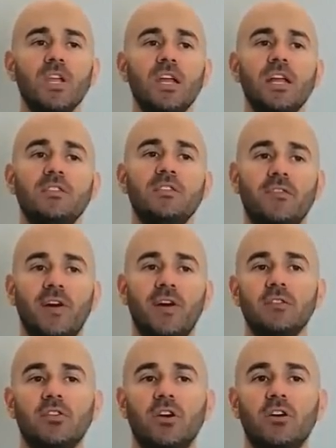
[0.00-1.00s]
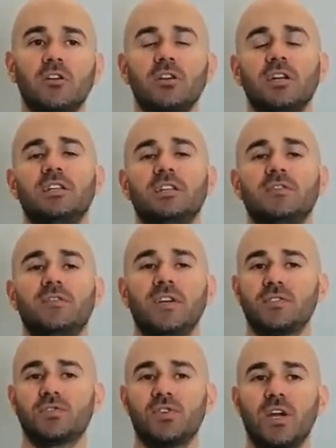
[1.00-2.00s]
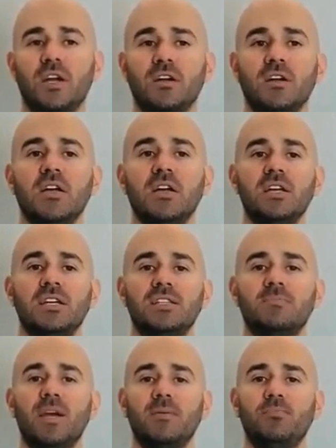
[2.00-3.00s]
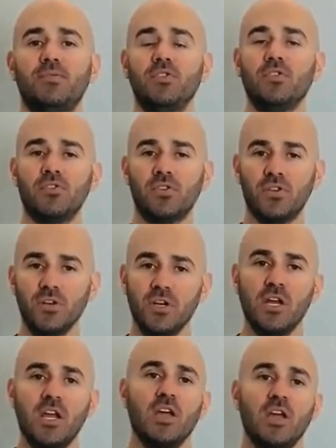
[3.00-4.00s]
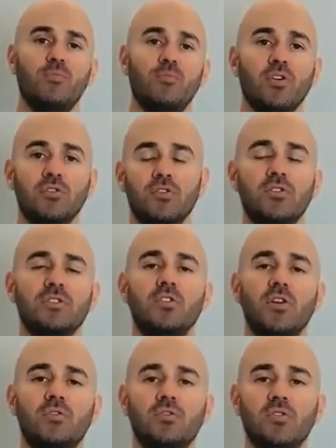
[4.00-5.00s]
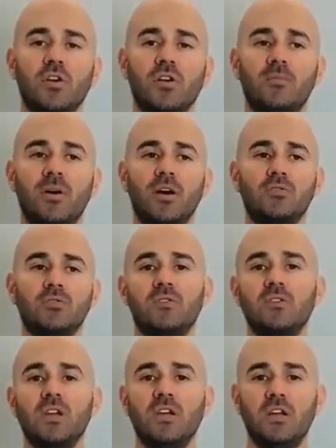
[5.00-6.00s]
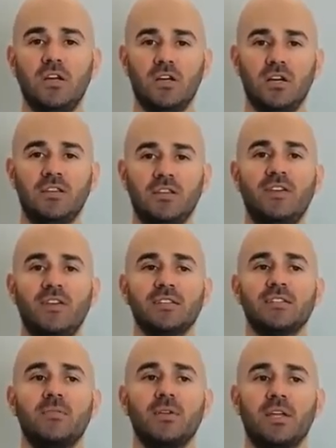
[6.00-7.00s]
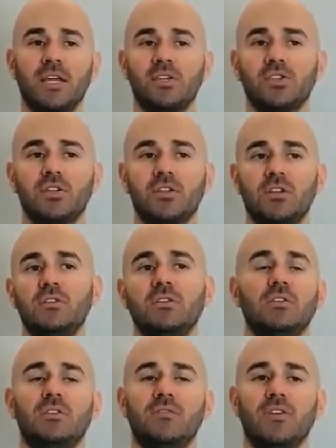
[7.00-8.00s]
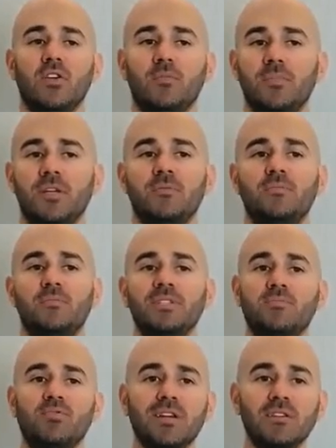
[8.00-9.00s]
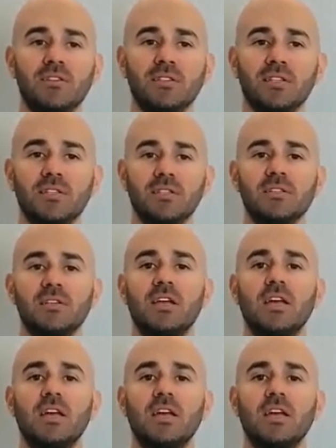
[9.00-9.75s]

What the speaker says: And the final talk in the advanced track is by Piotr. Piotr is going to talk about advanced application development best practices.